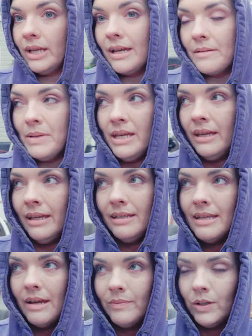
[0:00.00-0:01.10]
It
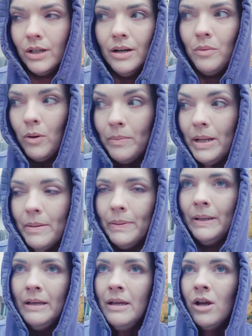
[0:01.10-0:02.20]
never warmed up
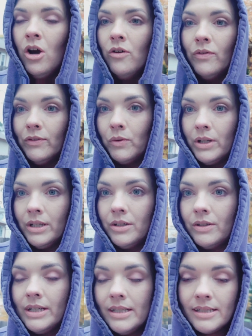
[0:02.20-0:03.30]
over 40
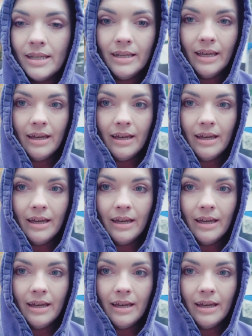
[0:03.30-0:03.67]
degrees.